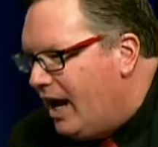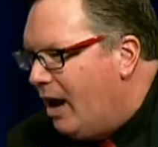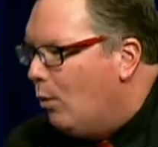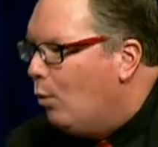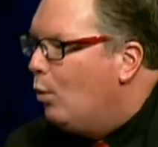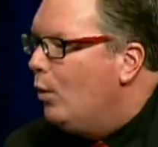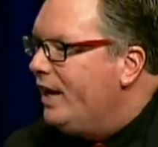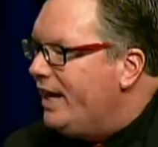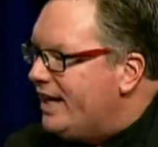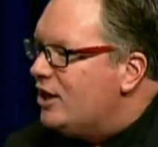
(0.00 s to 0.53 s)

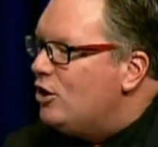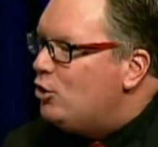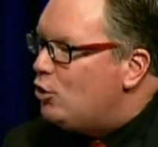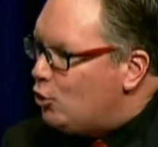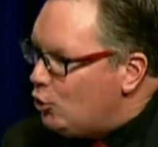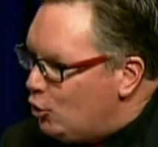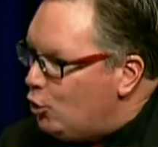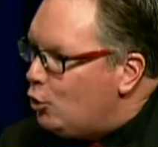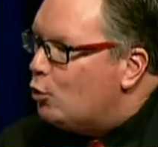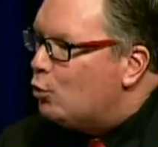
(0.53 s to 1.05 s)
We can
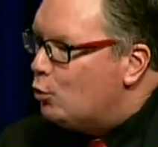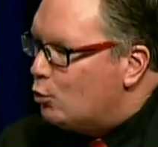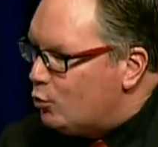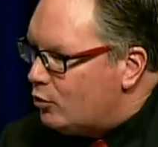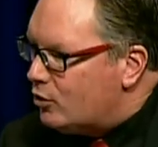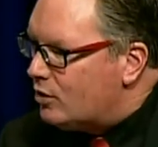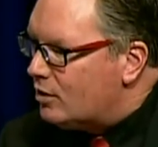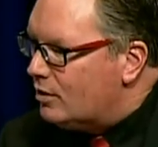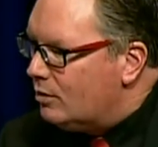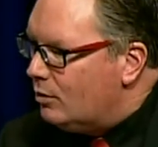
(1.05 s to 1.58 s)

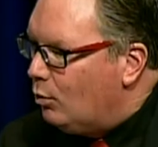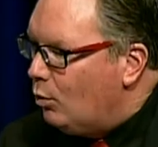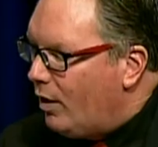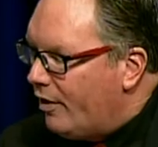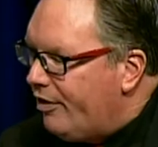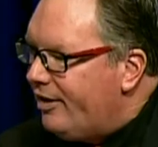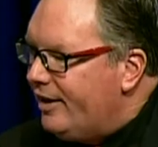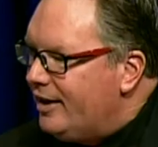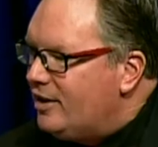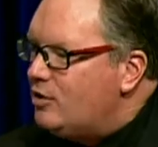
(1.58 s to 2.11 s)
choose
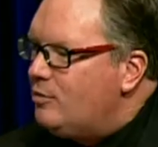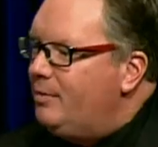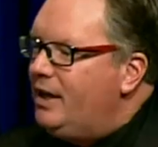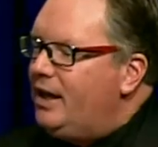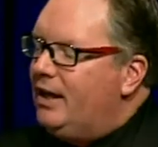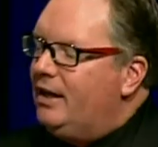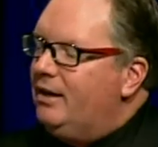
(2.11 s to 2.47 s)
what things mean.